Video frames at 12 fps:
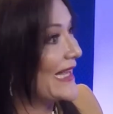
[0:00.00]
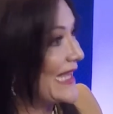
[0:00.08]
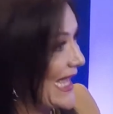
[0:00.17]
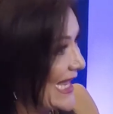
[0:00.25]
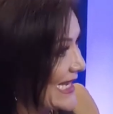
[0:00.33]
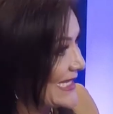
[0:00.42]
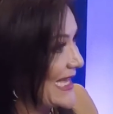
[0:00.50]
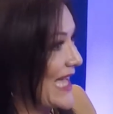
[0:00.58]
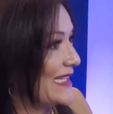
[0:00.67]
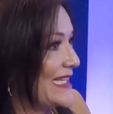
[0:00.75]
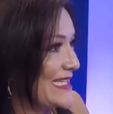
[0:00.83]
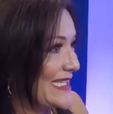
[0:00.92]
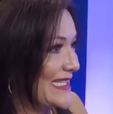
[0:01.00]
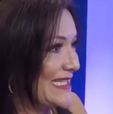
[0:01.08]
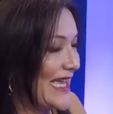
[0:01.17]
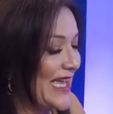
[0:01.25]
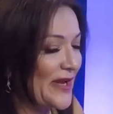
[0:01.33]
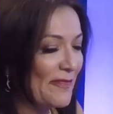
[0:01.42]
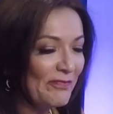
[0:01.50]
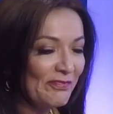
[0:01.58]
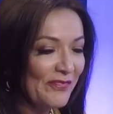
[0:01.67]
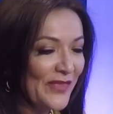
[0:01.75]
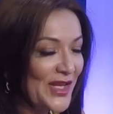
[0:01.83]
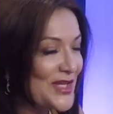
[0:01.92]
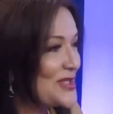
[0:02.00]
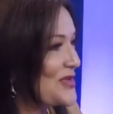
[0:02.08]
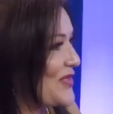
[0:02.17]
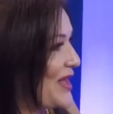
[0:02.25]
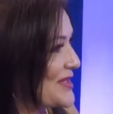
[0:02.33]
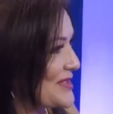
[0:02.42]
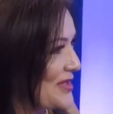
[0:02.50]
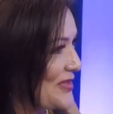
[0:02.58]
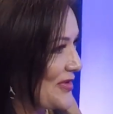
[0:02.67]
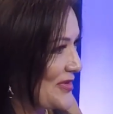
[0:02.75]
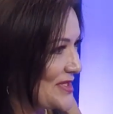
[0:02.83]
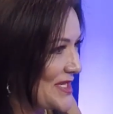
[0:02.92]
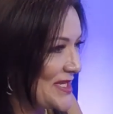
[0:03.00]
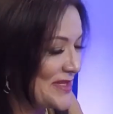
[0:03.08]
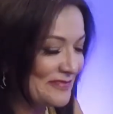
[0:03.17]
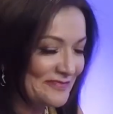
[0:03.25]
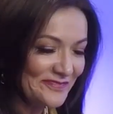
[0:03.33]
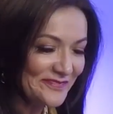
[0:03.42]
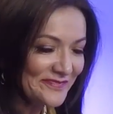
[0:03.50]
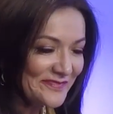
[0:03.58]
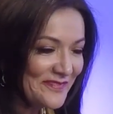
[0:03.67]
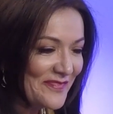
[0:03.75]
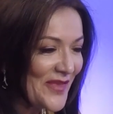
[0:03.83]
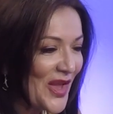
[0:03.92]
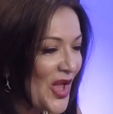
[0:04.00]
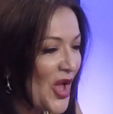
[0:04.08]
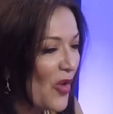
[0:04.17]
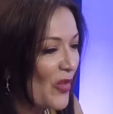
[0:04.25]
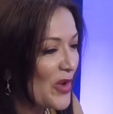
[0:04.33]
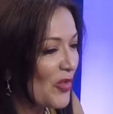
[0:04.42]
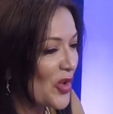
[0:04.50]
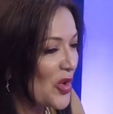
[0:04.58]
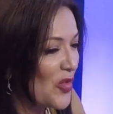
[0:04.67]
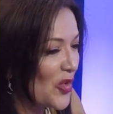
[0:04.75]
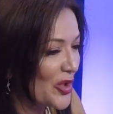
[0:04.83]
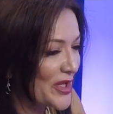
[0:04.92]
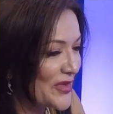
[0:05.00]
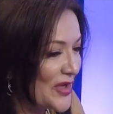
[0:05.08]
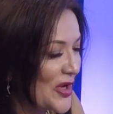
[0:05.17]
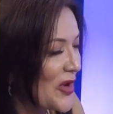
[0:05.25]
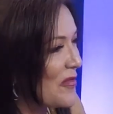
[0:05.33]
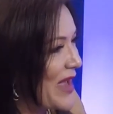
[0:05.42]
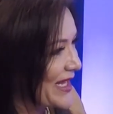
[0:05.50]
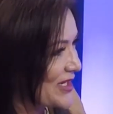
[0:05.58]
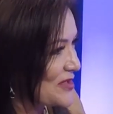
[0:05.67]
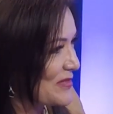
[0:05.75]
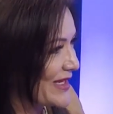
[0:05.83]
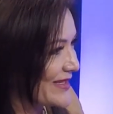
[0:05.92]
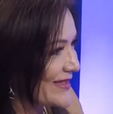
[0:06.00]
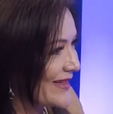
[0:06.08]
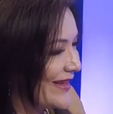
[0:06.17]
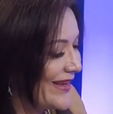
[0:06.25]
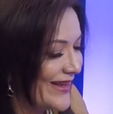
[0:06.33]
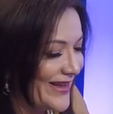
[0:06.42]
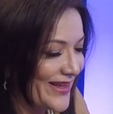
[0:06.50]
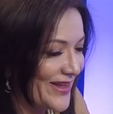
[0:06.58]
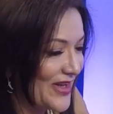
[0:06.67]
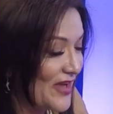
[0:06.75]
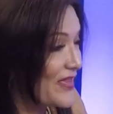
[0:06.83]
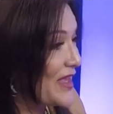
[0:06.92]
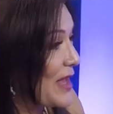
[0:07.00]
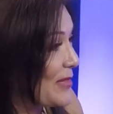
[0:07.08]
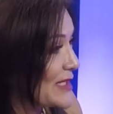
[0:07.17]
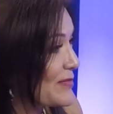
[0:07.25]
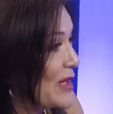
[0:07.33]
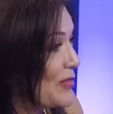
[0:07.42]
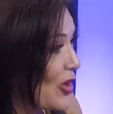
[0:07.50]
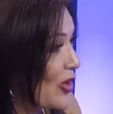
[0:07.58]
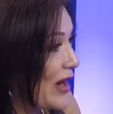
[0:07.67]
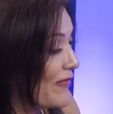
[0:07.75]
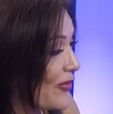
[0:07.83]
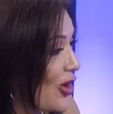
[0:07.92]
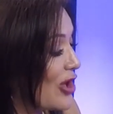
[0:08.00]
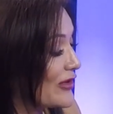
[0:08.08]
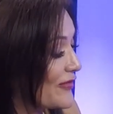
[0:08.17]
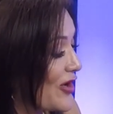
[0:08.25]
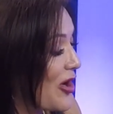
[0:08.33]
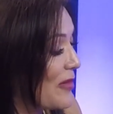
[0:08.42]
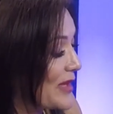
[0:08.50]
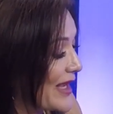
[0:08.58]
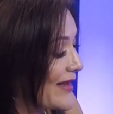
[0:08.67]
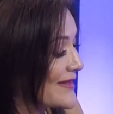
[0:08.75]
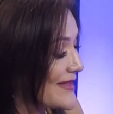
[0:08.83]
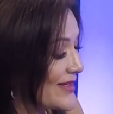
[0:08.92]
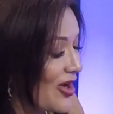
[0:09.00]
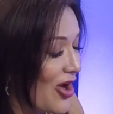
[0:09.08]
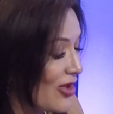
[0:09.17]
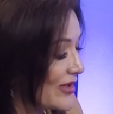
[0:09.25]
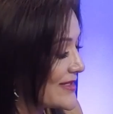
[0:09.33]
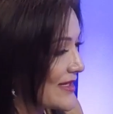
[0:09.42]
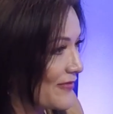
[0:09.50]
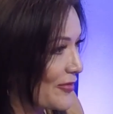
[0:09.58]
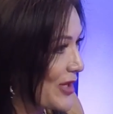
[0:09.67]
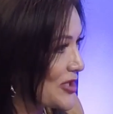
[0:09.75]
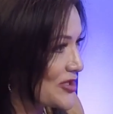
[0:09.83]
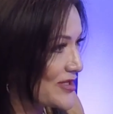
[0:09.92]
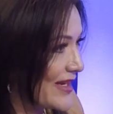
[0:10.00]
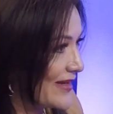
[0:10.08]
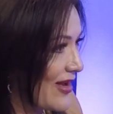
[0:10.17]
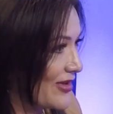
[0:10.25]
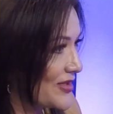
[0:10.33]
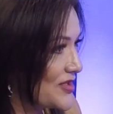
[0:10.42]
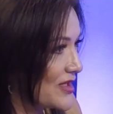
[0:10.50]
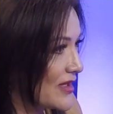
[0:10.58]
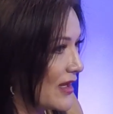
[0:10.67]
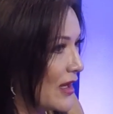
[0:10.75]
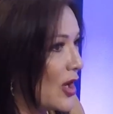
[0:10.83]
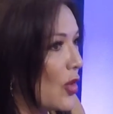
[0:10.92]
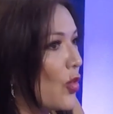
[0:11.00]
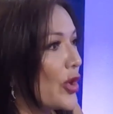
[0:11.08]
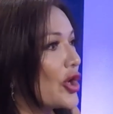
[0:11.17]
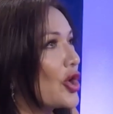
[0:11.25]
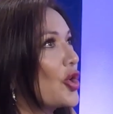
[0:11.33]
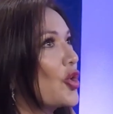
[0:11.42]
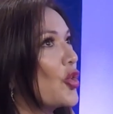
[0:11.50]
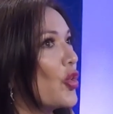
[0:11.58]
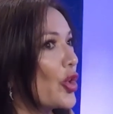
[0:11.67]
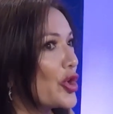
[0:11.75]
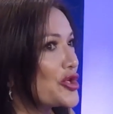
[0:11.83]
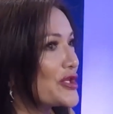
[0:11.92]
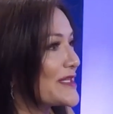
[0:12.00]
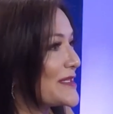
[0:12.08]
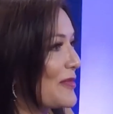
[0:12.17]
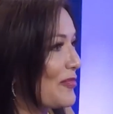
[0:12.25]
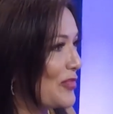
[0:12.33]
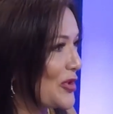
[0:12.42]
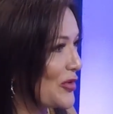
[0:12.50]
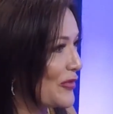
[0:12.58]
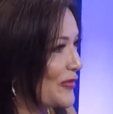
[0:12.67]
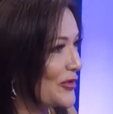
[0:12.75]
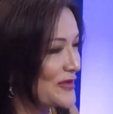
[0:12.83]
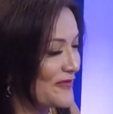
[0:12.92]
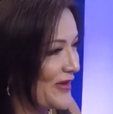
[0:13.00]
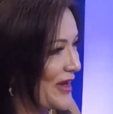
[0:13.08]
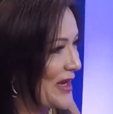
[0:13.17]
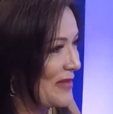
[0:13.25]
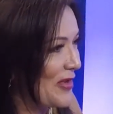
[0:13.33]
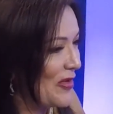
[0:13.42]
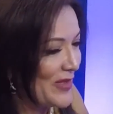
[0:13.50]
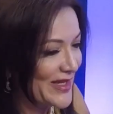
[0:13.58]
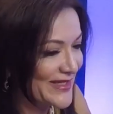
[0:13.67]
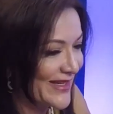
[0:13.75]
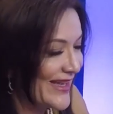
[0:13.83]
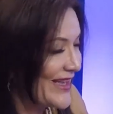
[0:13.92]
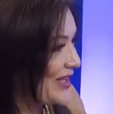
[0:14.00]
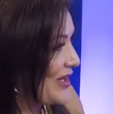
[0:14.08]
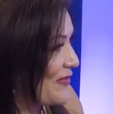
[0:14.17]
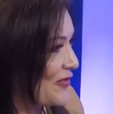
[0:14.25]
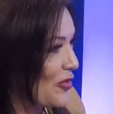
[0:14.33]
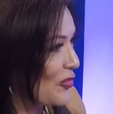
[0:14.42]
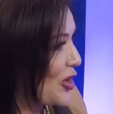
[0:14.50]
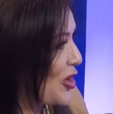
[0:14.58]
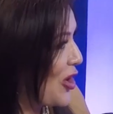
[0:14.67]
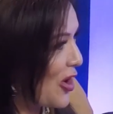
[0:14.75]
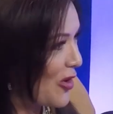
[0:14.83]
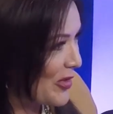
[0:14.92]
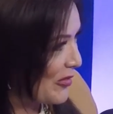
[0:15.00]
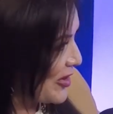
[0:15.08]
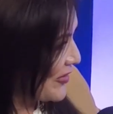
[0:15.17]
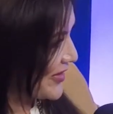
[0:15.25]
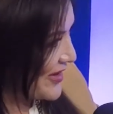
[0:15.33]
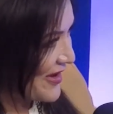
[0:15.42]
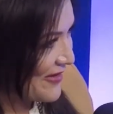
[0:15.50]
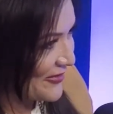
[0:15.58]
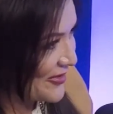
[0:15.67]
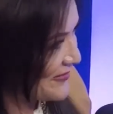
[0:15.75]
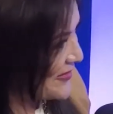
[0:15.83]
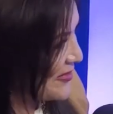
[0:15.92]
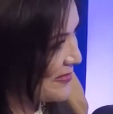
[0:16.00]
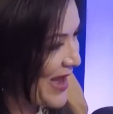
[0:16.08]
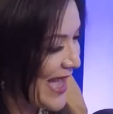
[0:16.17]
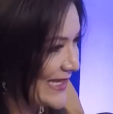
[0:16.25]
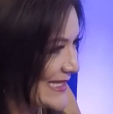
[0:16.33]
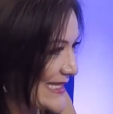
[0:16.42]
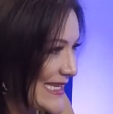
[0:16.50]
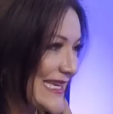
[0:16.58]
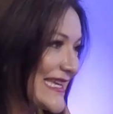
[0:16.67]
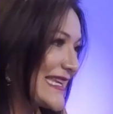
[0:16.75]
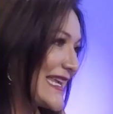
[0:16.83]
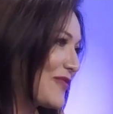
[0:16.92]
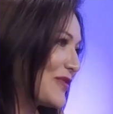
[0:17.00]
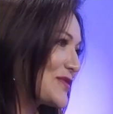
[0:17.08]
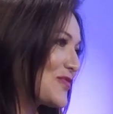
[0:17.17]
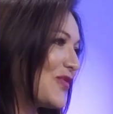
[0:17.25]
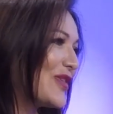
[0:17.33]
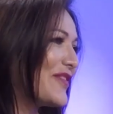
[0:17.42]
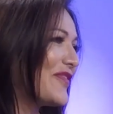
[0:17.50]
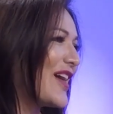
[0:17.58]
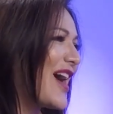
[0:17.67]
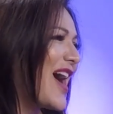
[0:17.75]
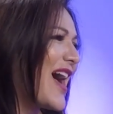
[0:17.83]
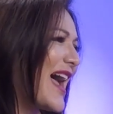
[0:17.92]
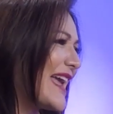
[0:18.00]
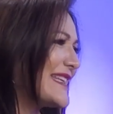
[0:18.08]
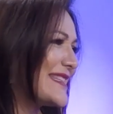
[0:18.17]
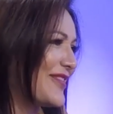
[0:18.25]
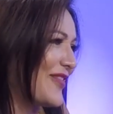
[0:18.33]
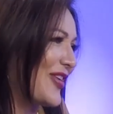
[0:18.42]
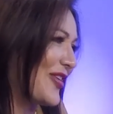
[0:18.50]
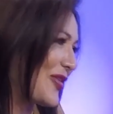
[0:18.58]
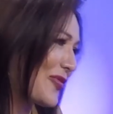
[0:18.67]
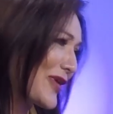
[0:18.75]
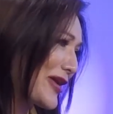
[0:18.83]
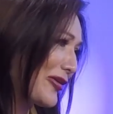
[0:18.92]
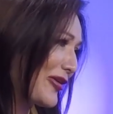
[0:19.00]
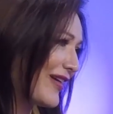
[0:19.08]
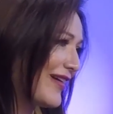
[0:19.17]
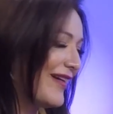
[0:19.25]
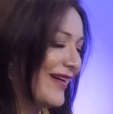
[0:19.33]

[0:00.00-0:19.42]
again exactly to the day, is 2013. We were awarded the co-management of the MSP program for all of Comcast and all its information technology. What a gorgeous, beautiful, defining moment. If you'll recall, we were on the cover of your magazine. It was one of the height of our career,